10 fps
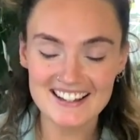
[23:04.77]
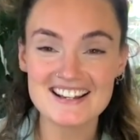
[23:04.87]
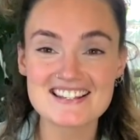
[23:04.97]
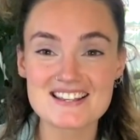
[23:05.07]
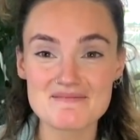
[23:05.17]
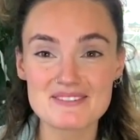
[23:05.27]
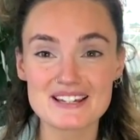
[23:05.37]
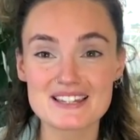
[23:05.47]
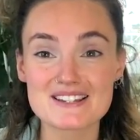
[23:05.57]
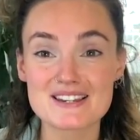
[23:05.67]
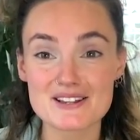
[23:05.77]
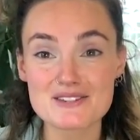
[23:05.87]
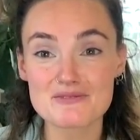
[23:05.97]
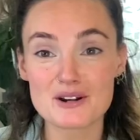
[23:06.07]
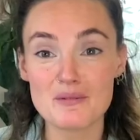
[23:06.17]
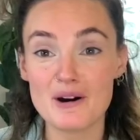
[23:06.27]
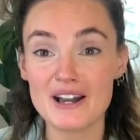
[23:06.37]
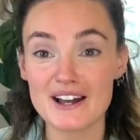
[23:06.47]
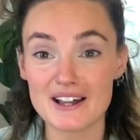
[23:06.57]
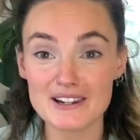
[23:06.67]
it's something that does
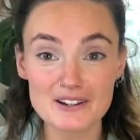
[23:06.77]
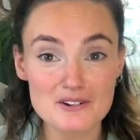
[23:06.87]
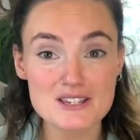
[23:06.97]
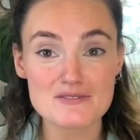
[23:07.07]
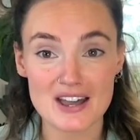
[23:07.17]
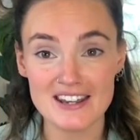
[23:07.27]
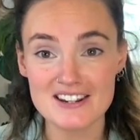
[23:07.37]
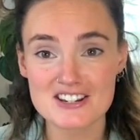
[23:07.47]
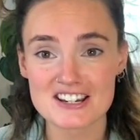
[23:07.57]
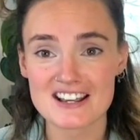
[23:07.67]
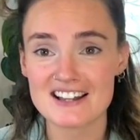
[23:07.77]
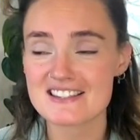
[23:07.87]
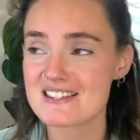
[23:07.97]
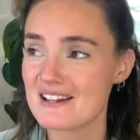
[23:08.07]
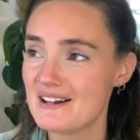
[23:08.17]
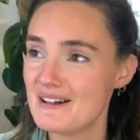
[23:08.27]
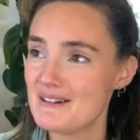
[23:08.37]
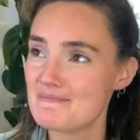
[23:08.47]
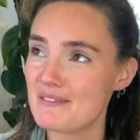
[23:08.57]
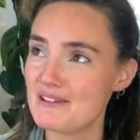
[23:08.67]
require a lot of energy and
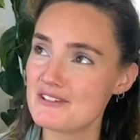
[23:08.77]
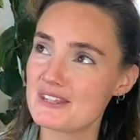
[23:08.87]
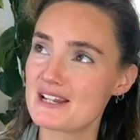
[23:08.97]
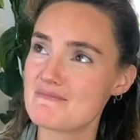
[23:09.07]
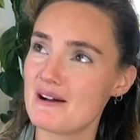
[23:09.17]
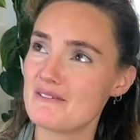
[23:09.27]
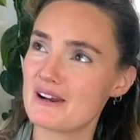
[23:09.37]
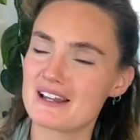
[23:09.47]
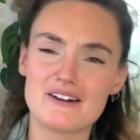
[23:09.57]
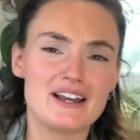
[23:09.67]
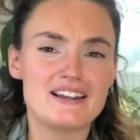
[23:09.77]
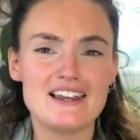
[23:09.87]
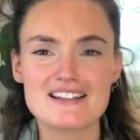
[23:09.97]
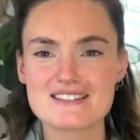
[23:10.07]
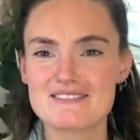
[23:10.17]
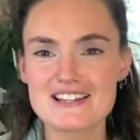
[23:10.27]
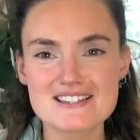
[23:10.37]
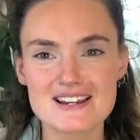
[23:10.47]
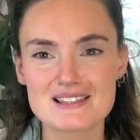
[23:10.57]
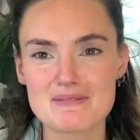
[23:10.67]
if you think about like okay let's let's
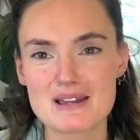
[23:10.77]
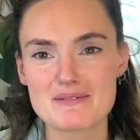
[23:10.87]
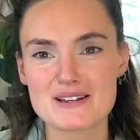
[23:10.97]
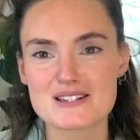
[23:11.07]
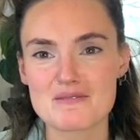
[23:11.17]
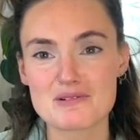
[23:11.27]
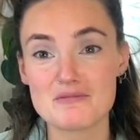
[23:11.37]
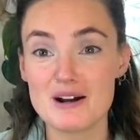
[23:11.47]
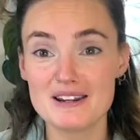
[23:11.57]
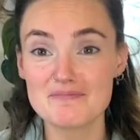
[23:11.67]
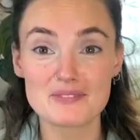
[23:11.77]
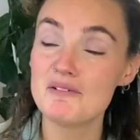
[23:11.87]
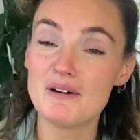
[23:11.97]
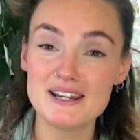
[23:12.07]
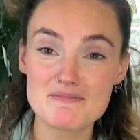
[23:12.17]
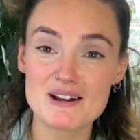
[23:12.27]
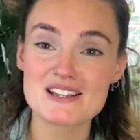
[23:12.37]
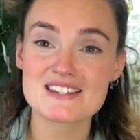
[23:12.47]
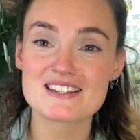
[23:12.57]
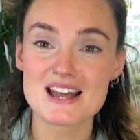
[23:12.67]
take the baby example when when a
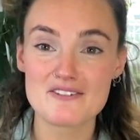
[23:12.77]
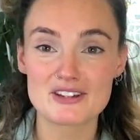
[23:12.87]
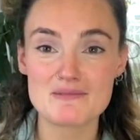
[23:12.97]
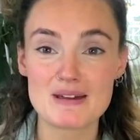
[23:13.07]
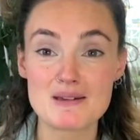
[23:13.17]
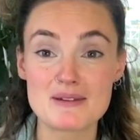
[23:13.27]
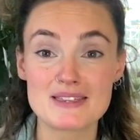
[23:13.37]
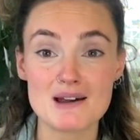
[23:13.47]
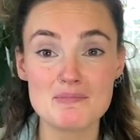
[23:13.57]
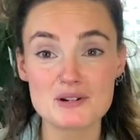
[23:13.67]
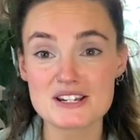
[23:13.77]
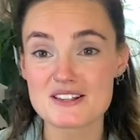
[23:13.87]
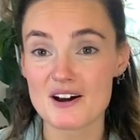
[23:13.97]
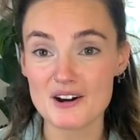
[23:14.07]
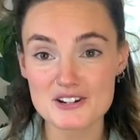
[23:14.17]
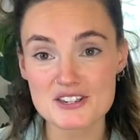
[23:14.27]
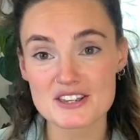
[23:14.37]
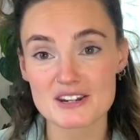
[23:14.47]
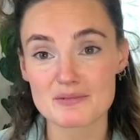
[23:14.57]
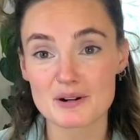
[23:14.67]
person is having a baby their bodies are just
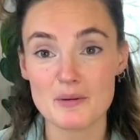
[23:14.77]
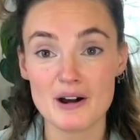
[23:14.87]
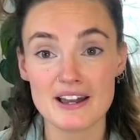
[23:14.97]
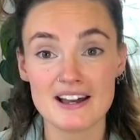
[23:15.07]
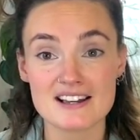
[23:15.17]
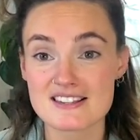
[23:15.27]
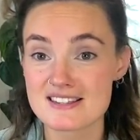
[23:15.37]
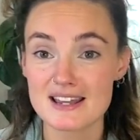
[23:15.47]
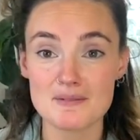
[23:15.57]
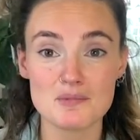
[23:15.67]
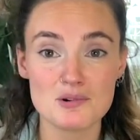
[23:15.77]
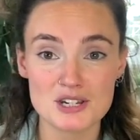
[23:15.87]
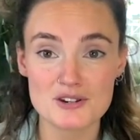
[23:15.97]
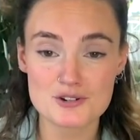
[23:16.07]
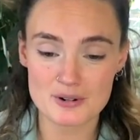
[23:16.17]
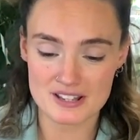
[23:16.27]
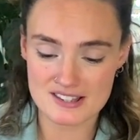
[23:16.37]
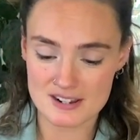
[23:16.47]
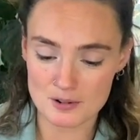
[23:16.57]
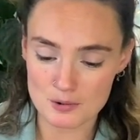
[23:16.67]
going to require as i say more nutrients
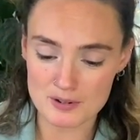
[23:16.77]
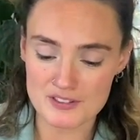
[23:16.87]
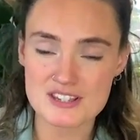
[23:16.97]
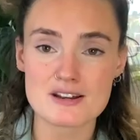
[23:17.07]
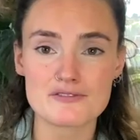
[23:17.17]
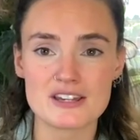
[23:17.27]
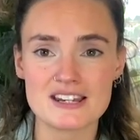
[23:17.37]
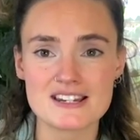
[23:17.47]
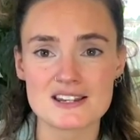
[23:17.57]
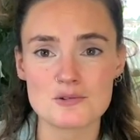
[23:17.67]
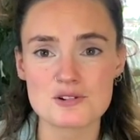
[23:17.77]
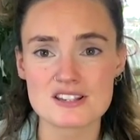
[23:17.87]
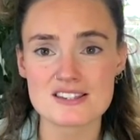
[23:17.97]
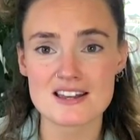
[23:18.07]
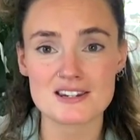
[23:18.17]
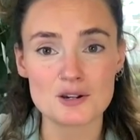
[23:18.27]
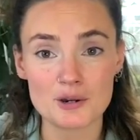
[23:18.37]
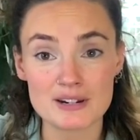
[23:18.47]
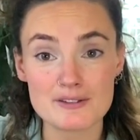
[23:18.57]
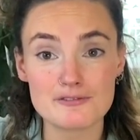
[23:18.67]
and all of the stuff they need in order to not
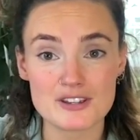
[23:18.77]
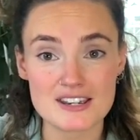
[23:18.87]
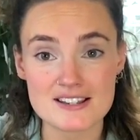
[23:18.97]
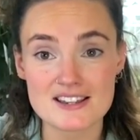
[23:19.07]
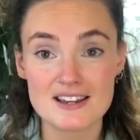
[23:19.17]
only feed